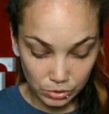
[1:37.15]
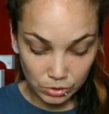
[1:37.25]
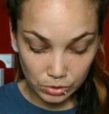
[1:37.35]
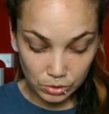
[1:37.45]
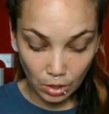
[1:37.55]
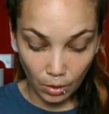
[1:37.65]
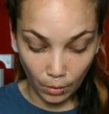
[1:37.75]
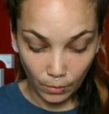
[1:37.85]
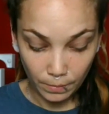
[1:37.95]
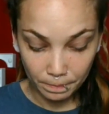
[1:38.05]

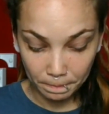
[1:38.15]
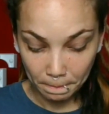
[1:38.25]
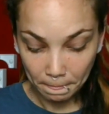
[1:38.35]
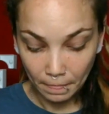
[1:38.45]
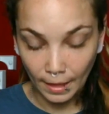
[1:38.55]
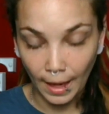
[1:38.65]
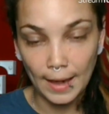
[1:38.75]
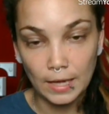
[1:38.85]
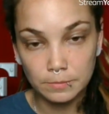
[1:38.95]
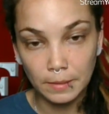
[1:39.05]
So I
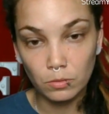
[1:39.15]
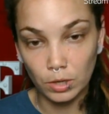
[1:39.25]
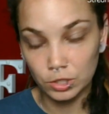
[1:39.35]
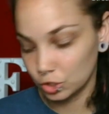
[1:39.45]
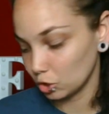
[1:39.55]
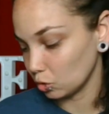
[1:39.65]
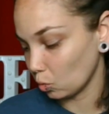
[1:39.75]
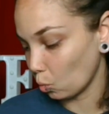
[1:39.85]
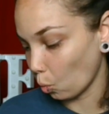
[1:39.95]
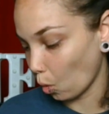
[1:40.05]
asked my question:
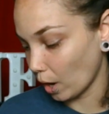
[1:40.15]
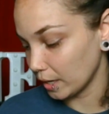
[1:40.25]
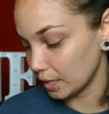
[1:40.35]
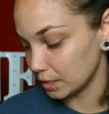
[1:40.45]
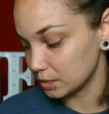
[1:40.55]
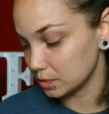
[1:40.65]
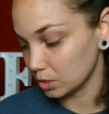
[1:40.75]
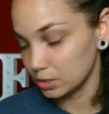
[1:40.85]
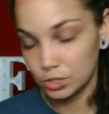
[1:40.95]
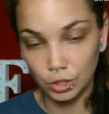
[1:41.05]
what is
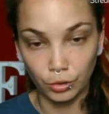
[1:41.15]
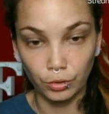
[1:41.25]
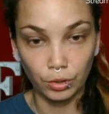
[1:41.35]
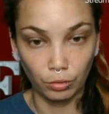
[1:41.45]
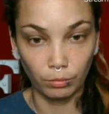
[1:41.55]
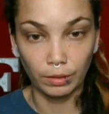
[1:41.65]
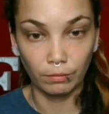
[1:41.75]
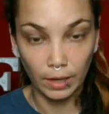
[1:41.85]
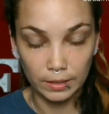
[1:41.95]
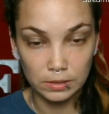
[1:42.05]
considered human
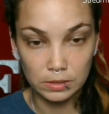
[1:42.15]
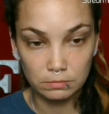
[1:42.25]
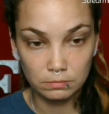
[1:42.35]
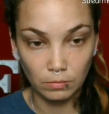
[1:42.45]
rights?